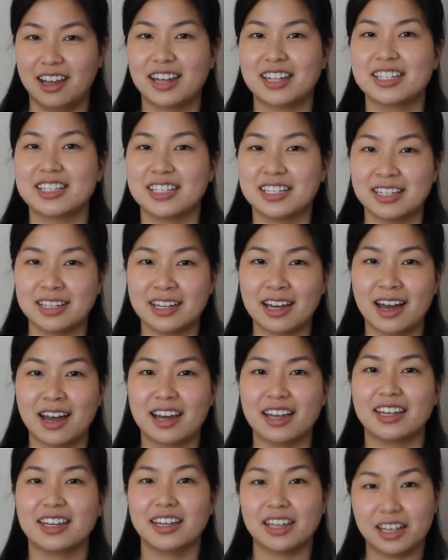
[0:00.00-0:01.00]
A
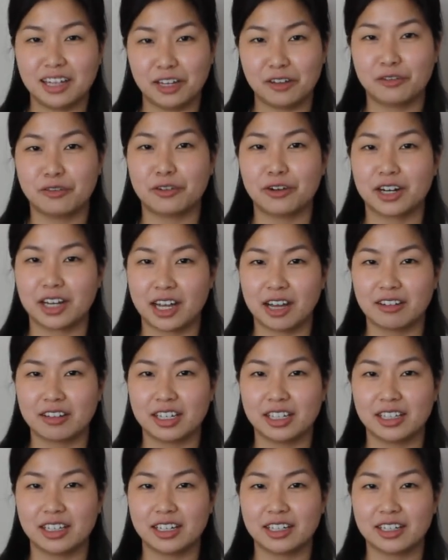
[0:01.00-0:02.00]
TI-84
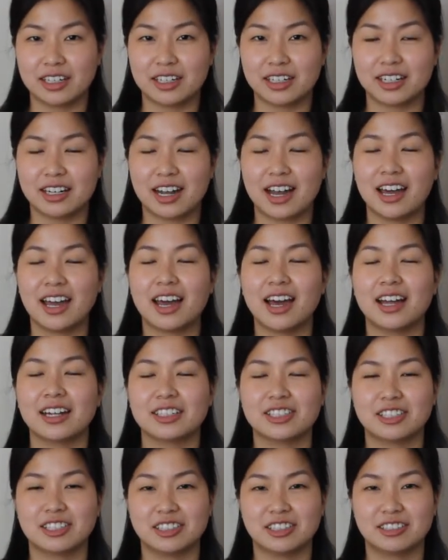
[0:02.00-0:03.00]
calculator.
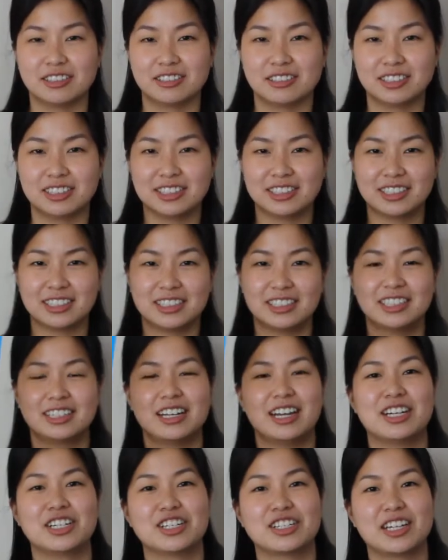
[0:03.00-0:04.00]

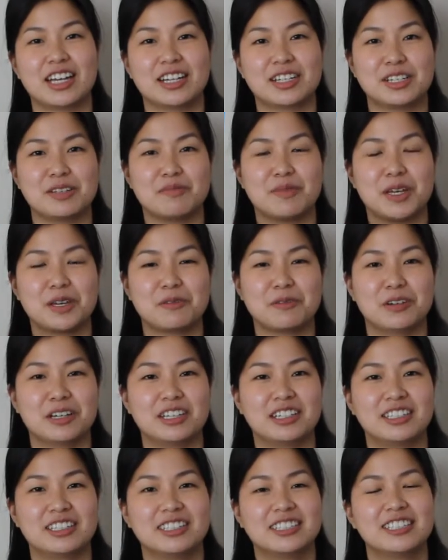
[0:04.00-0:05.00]
I just had to make
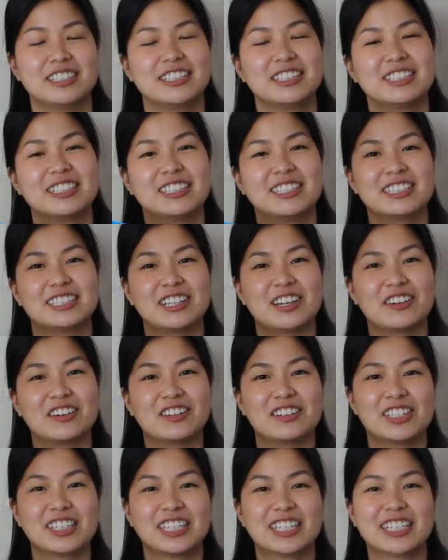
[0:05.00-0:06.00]
one.
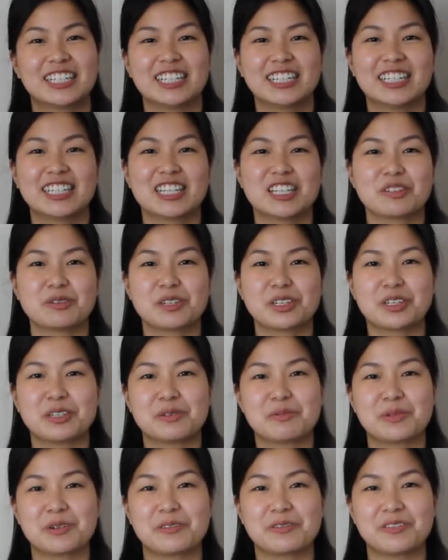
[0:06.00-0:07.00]
So this was
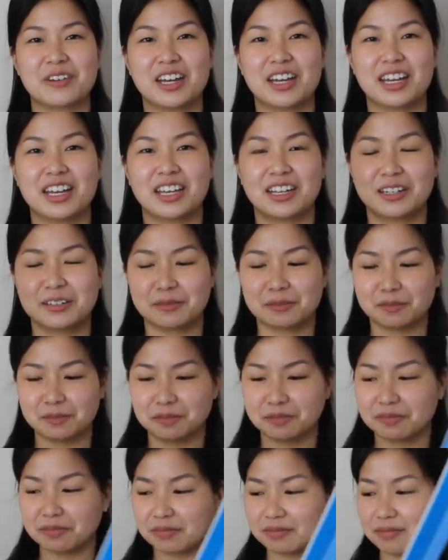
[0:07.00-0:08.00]
super fun.
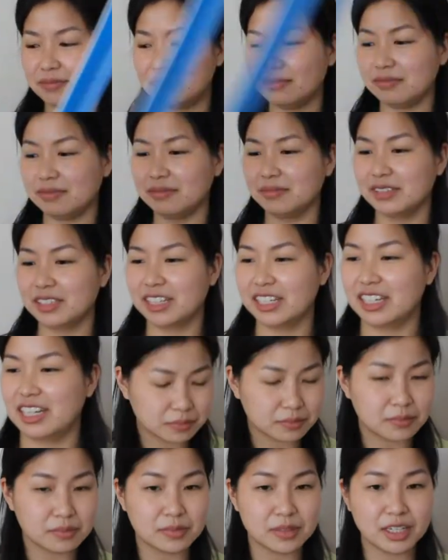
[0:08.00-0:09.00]

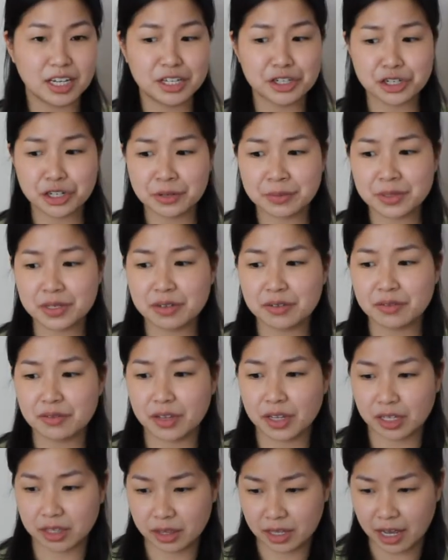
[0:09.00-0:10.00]
In terms of
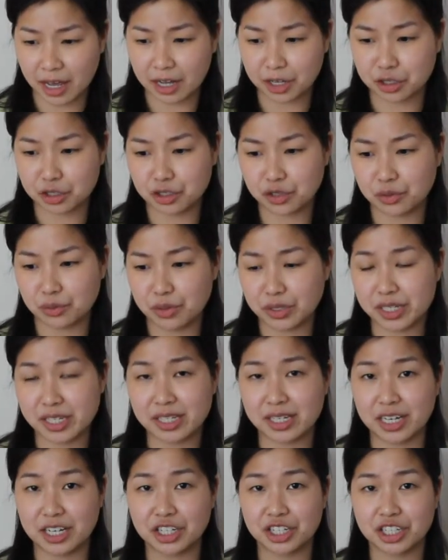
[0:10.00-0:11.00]
like the actual
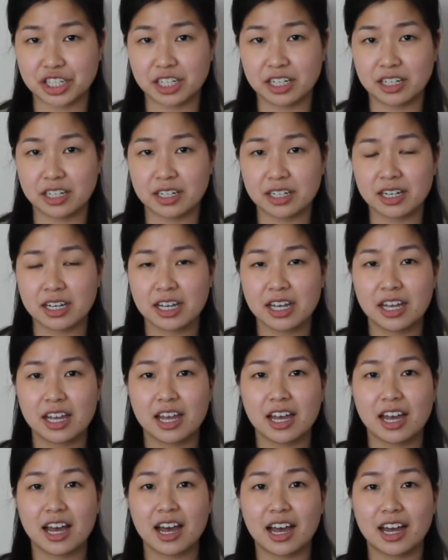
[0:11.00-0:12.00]
station,
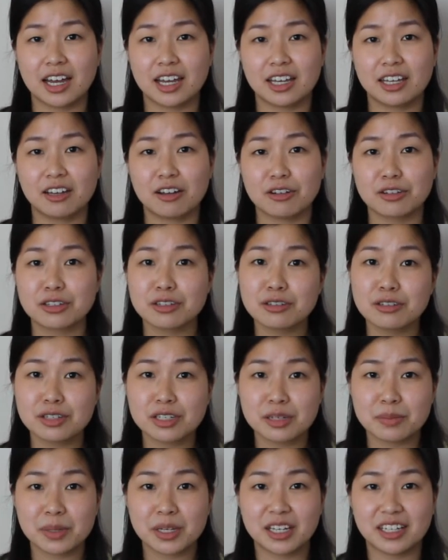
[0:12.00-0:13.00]
I also used
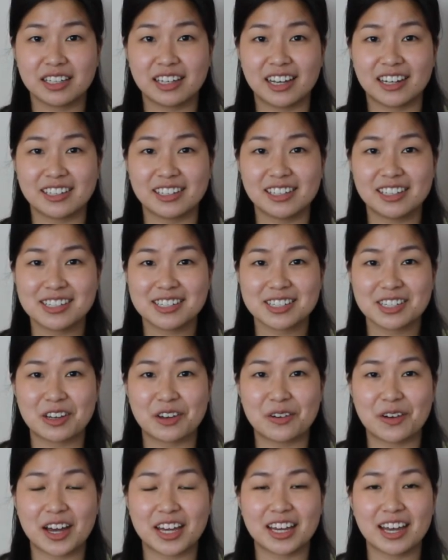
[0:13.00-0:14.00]
to be a nanny,
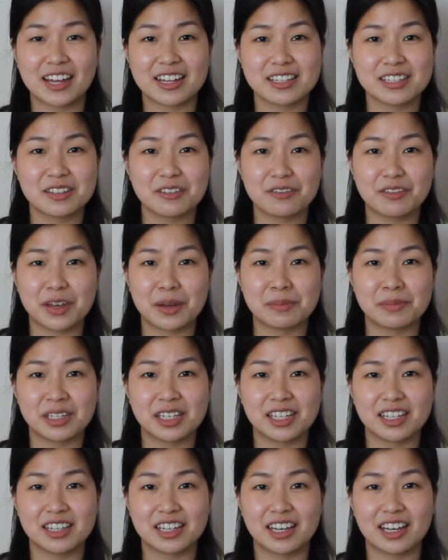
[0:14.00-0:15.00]
so I asked the
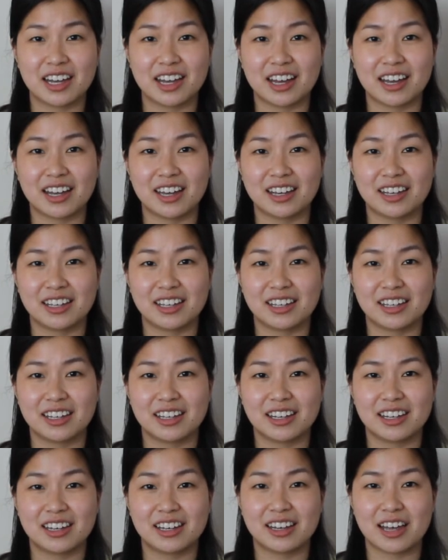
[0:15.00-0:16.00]
family that I
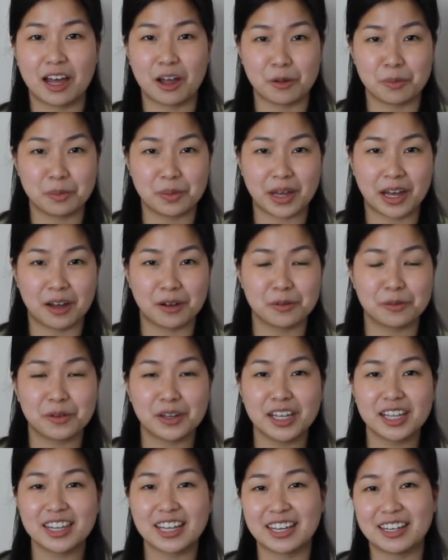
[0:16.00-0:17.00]
helped out
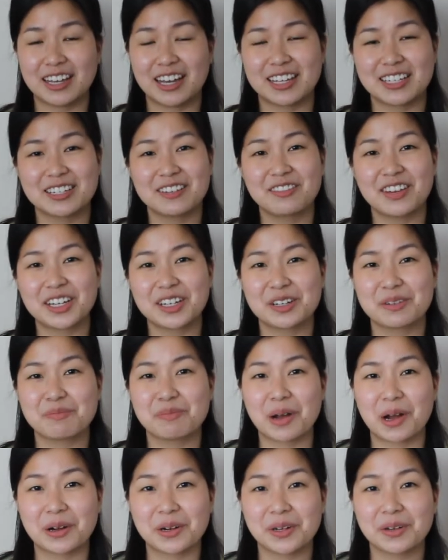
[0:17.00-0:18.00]
with, I asked if I could
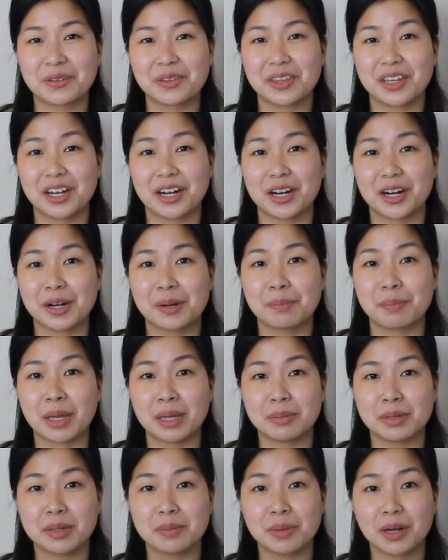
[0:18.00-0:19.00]
borrow their
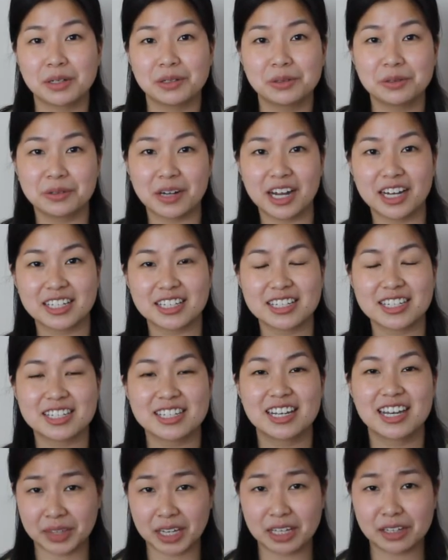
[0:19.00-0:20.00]
baby bottle racks.
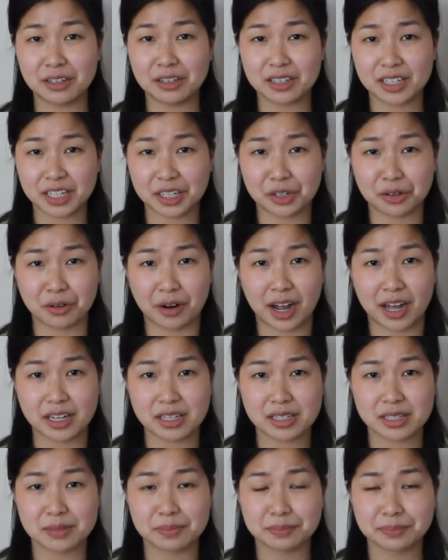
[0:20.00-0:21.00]
They look like
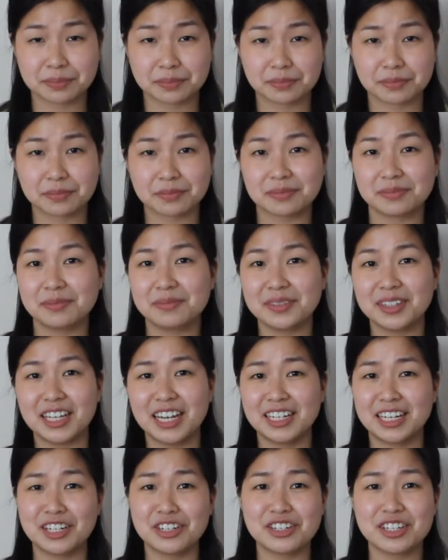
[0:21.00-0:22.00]
grass,
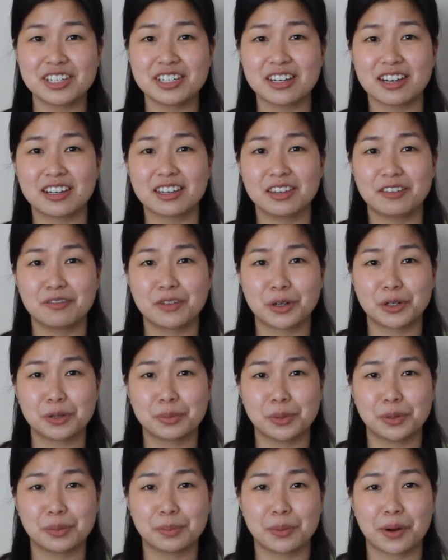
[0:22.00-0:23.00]
and I just stuck the photo
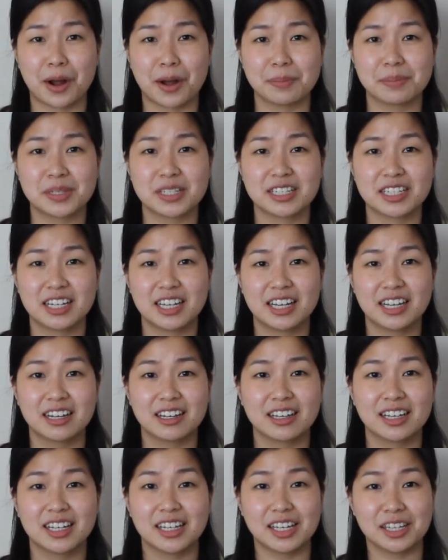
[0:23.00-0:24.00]
booth props
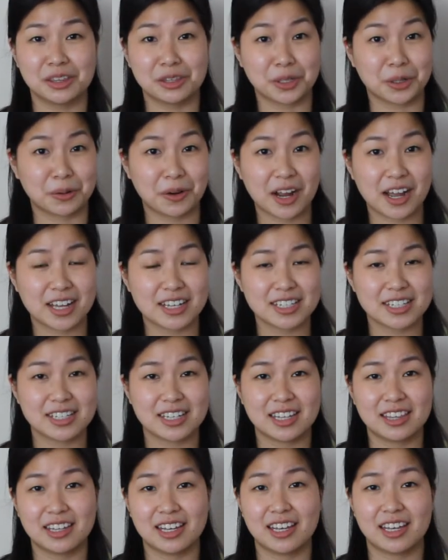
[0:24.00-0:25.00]
in the grass
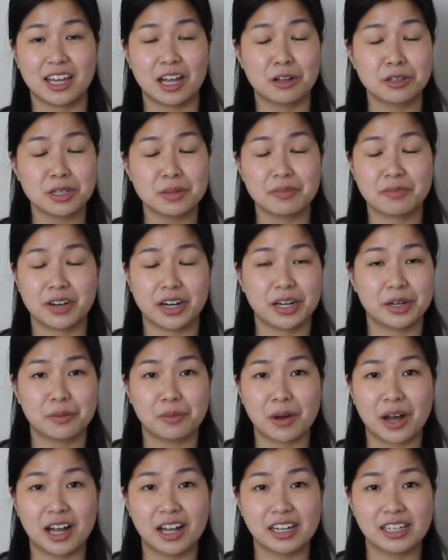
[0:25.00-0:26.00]
and they held up very
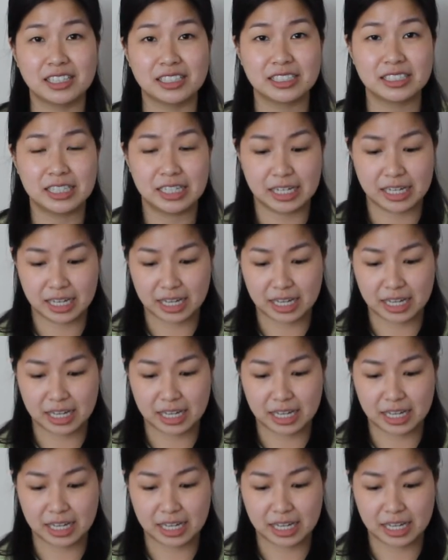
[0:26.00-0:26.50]
well.